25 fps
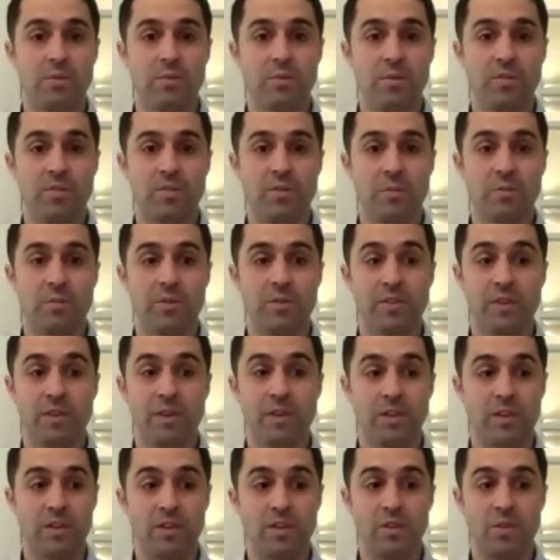with somebody
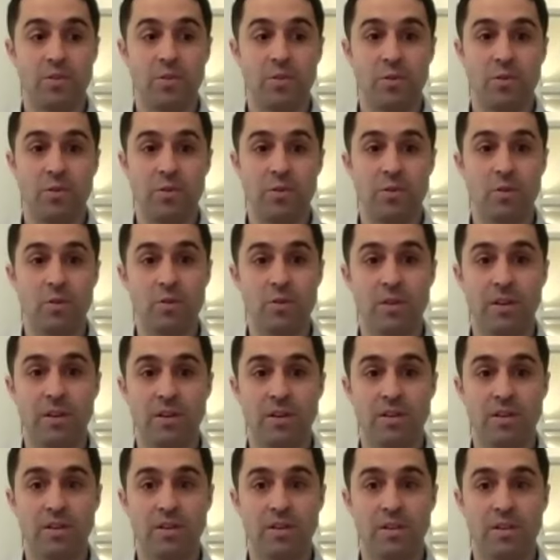that you don't know that
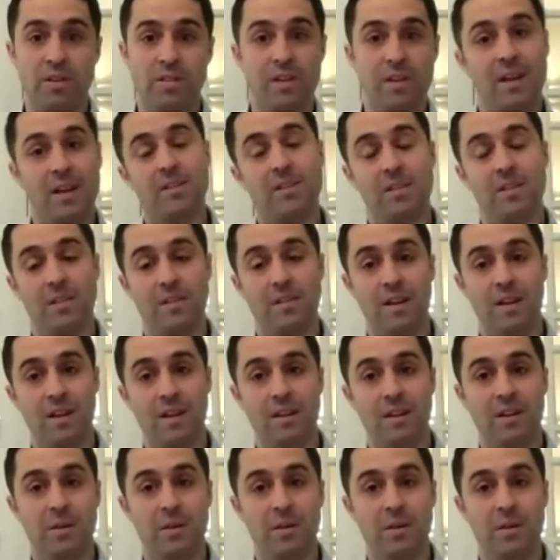says that they can mm.